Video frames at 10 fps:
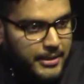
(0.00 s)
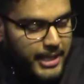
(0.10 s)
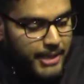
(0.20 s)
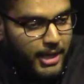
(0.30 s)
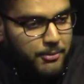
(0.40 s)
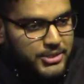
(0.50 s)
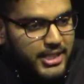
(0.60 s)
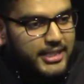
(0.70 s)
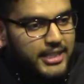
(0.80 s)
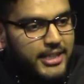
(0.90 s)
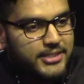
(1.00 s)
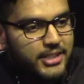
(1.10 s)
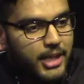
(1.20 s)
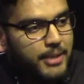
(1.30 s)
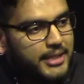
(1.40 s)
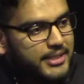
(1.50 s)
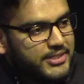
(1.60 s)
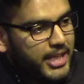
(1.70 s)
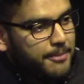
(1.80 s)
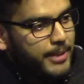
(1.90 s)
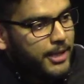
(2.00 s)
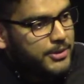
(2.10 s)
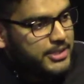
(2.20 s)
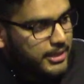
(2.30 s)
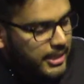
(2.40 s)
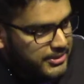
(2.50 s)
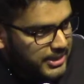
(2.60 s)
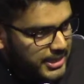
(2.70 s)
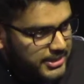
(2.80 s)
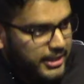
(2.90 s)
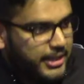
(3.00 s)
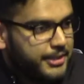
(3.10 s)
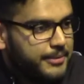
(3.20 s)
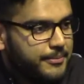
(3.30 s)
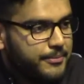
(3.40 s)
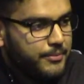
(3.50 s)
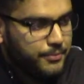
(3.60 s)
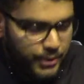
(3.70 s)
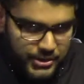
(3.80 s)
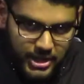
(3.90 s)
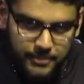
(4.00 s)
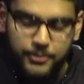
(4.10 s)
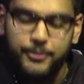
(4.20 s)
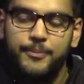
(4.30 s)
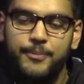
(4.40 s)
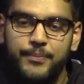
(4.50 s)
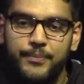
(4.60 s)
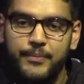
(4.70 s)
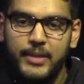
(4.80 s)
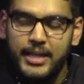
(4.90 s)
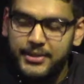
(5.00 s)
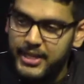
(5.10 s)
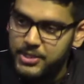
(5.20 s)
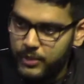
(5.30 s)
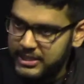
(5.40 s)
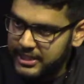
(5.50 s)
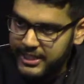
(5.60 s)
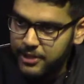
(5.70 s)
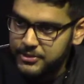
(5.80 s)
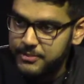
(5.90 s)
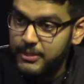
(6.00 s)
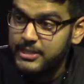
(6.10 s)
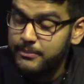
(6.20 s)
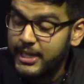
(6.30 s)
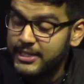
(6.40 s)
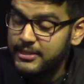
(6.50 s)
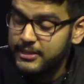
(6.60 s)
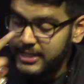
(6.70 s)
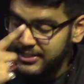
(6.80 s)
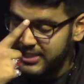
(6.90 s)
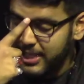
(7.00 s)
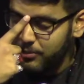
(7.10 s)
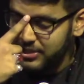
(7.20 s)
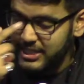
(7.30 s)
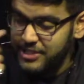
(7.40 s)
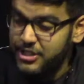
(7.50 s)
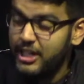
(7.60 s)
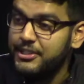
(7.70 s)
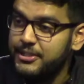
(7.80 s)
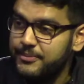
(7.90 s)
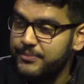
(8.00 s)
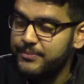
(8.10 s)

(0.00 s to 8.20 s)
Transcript: Imam Hussain alayhi salam had the same powers as Isa had. For example, there's one account by the man, his name was Nijat.